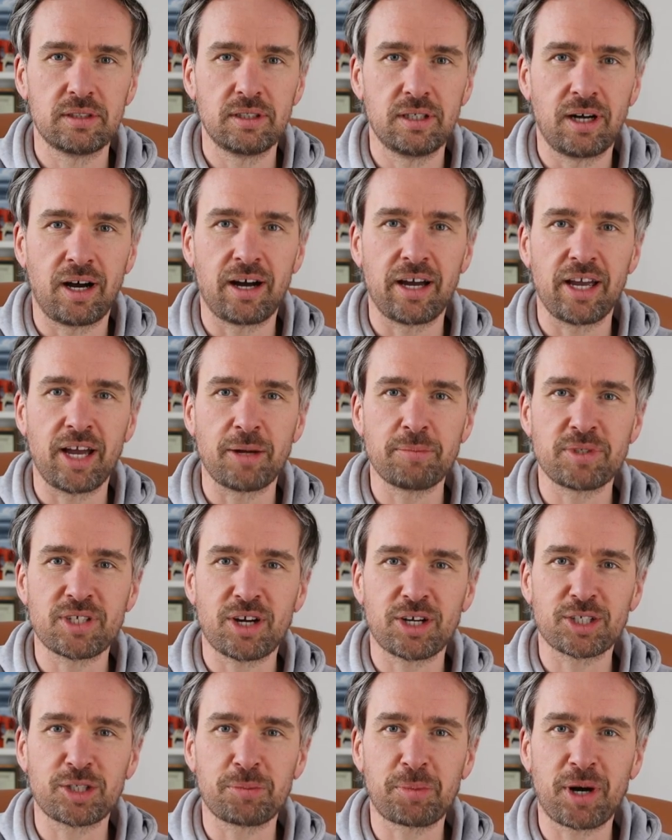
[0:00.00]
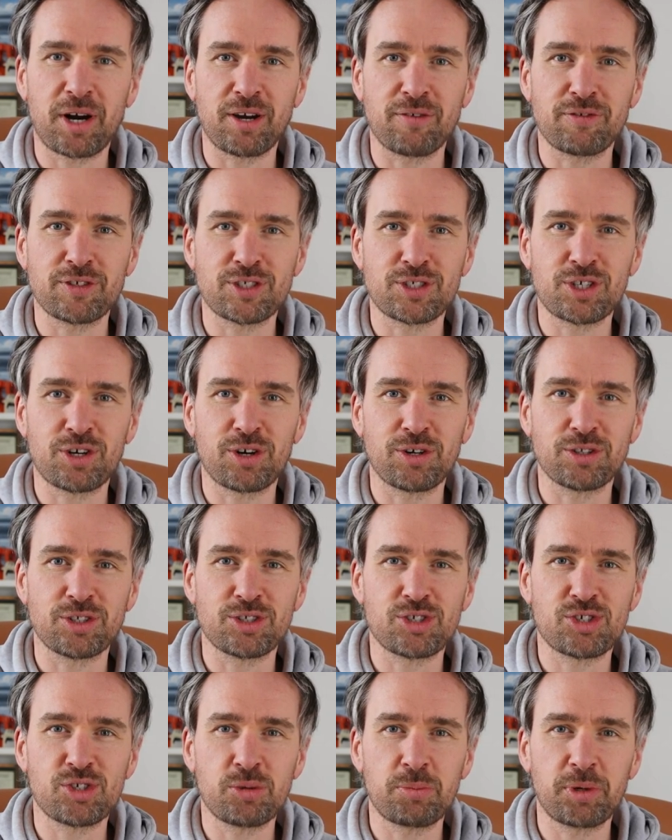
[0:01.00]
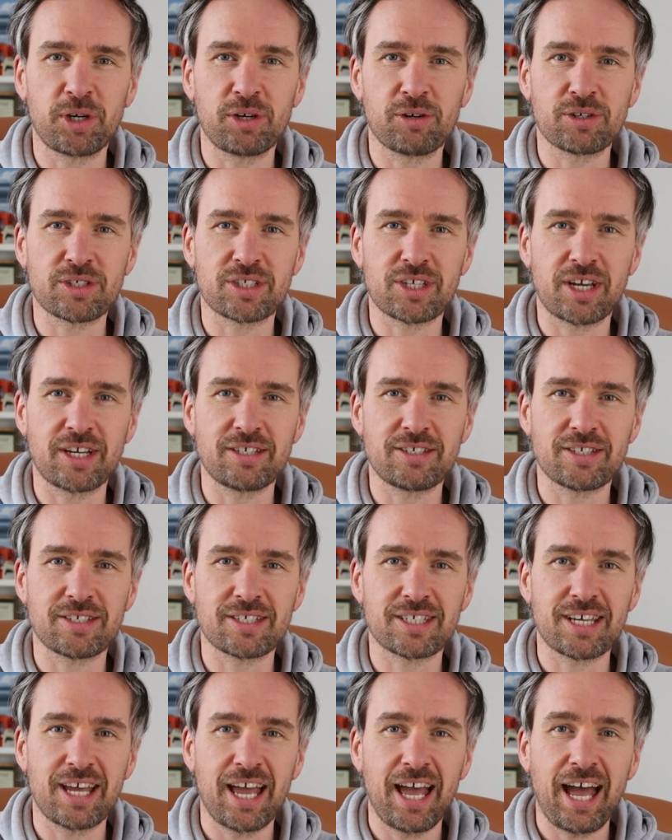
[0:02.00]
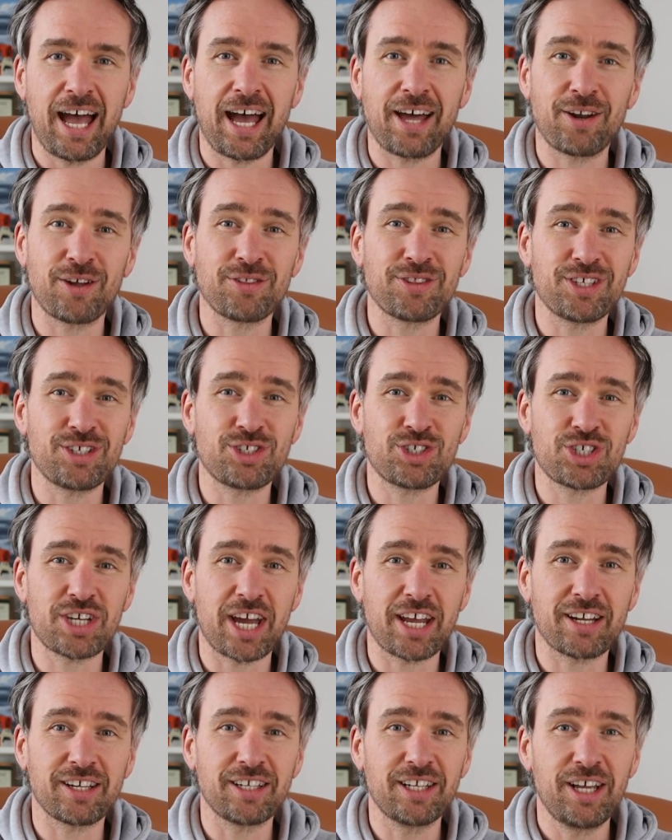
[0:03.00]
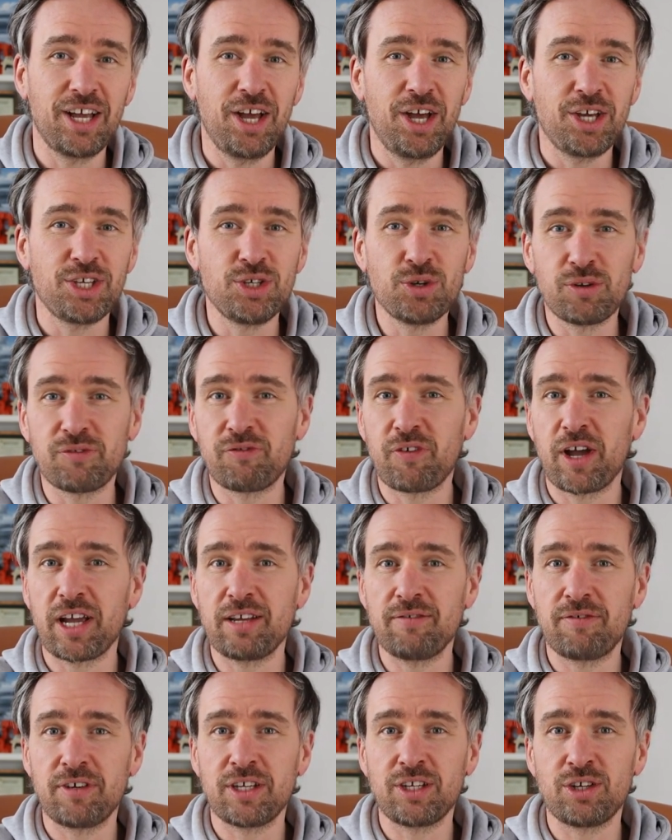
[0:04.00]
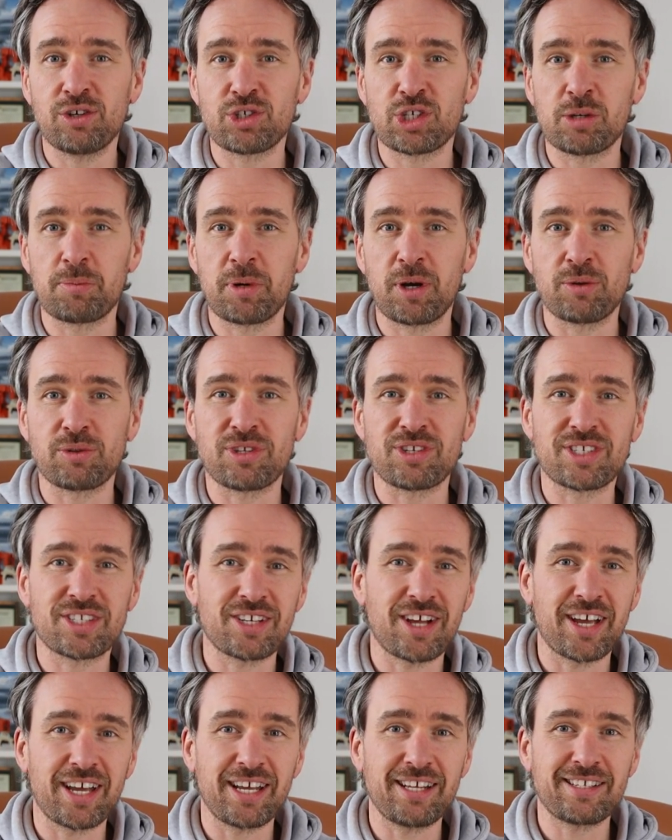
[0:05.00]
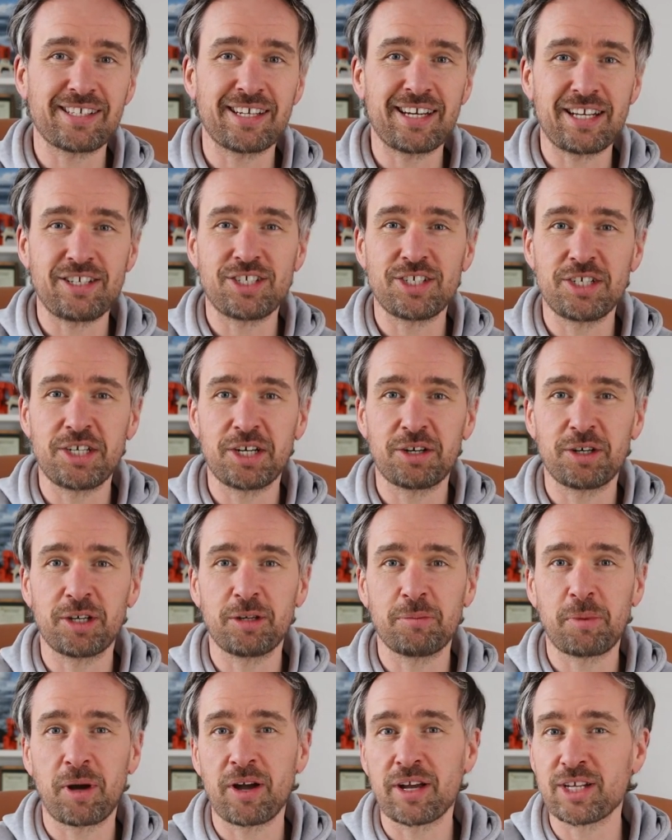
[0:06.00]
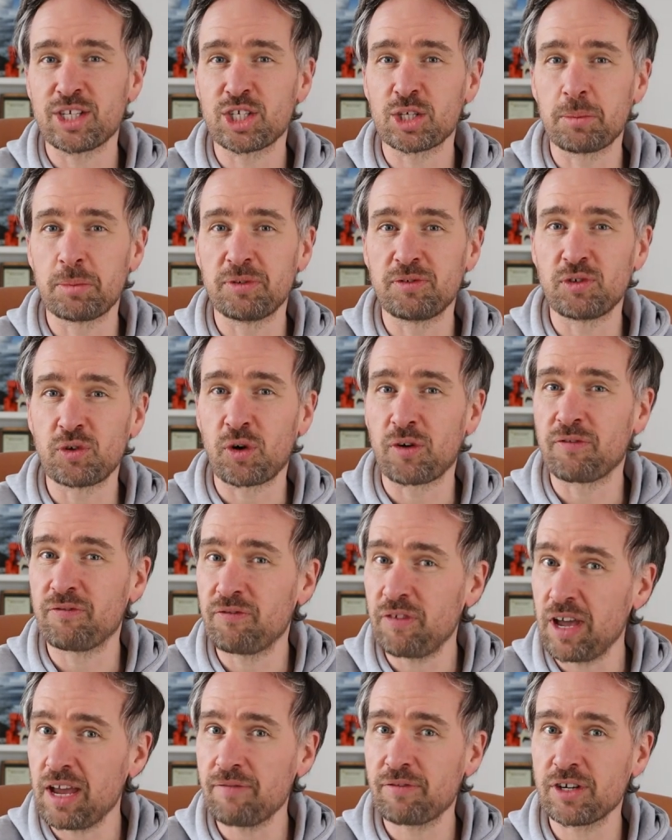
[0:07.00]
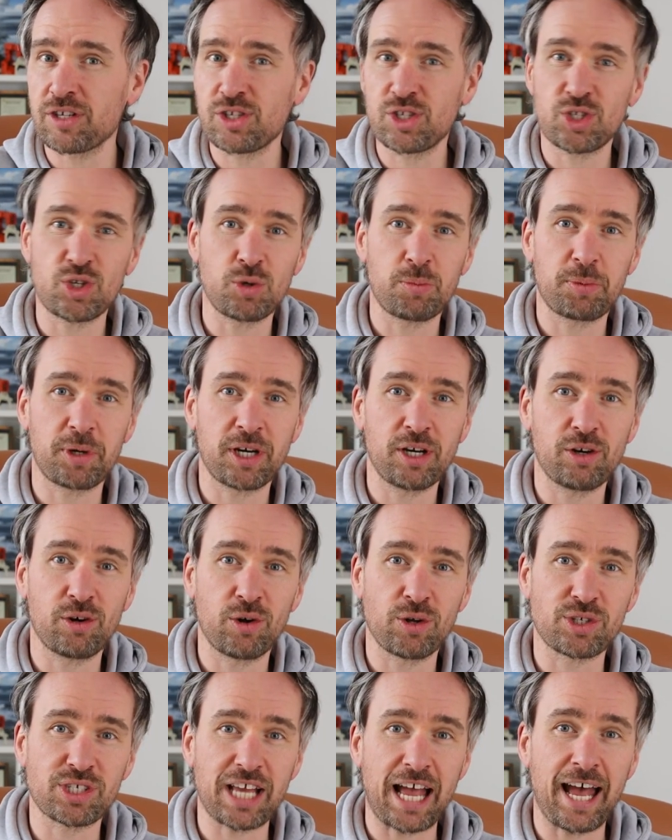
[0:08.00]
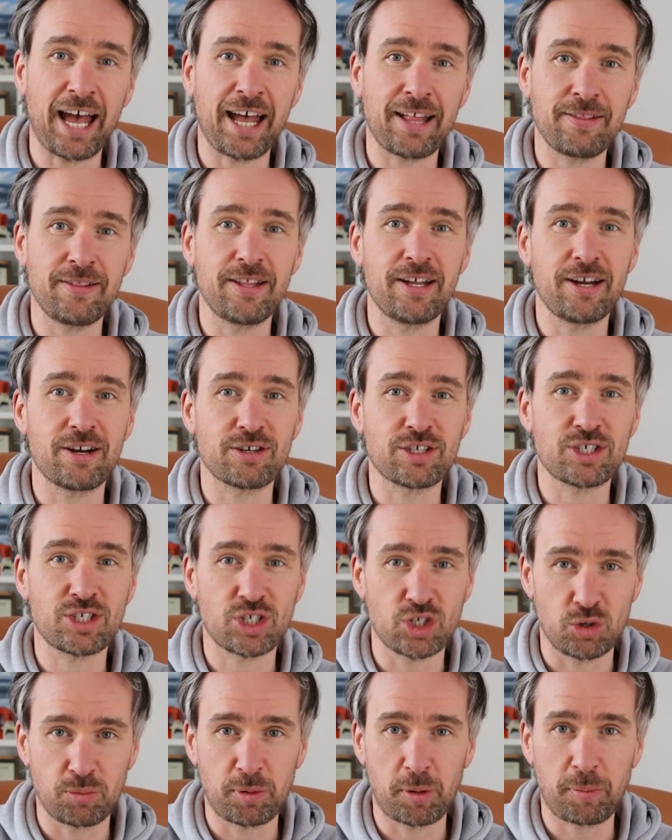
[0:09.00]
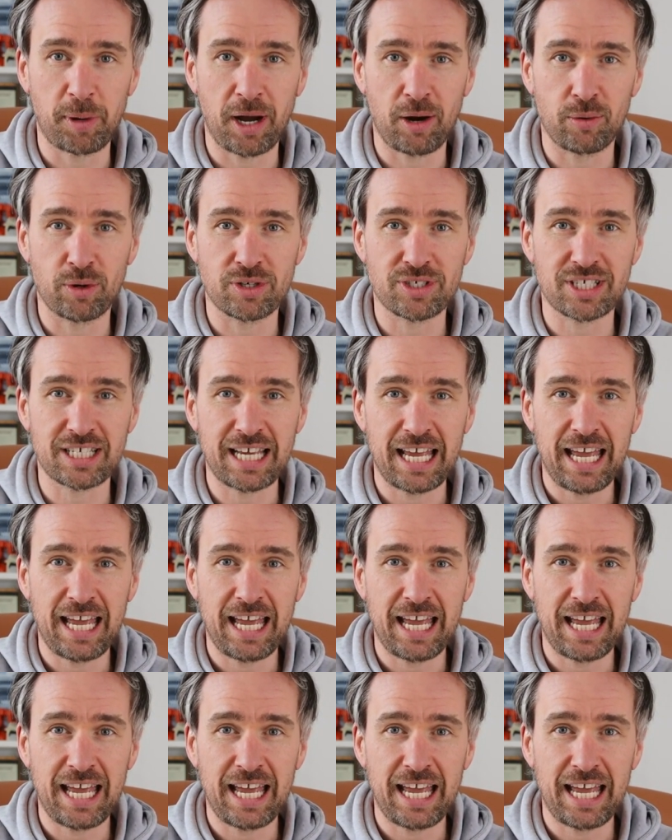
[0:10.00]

I'm Dr. Barry Fitzgerald, the superhero scientist, and on this channel, you'll find videos about the science and engineering behind some of your favorite superheroes and their superpowers.